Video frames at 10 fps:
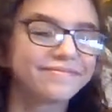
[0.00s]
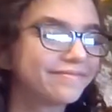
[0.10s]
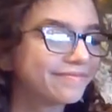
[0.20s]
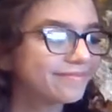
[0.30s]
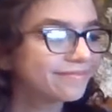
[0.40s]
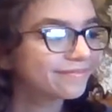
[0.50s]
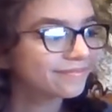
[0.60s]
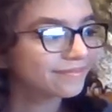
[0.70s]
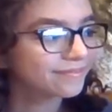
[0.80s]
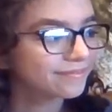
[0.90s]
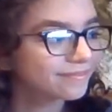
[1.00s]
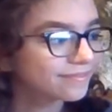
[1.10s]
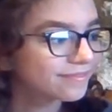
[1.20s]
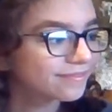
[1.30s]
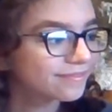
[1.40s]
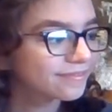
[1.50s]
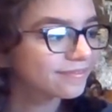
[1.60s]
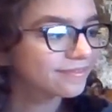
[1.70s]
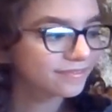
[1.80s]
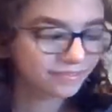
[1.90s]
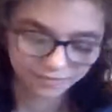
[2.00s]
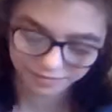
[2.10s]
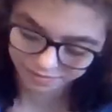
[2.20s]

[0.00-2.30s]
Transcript: [no speech]